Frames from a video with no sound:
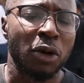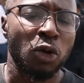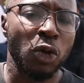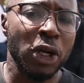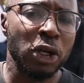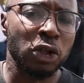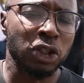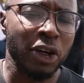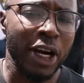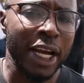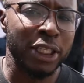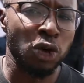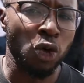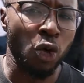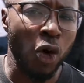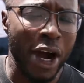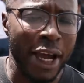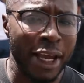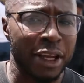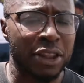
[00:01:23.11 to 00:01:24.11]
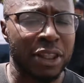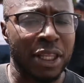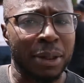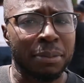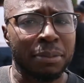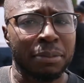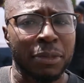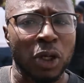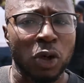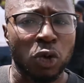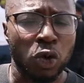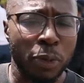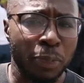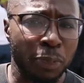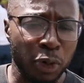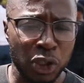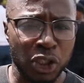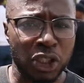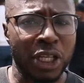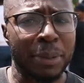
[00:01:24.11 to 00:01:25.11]
we try to quiet them, we
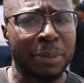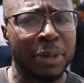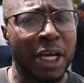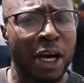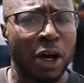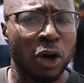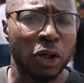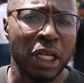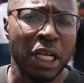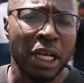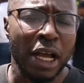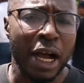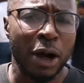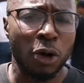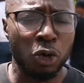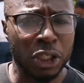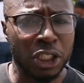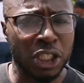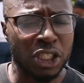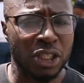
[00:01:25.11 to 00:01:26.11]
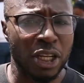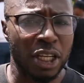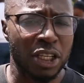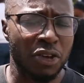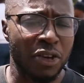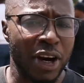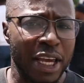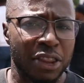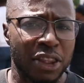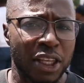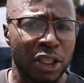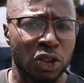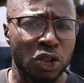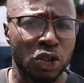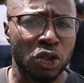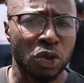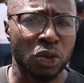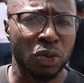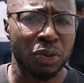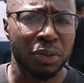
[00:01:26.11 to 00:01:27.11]
push them down, and which is not the right thing
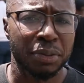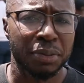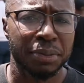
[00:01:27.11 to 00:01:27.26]
to do.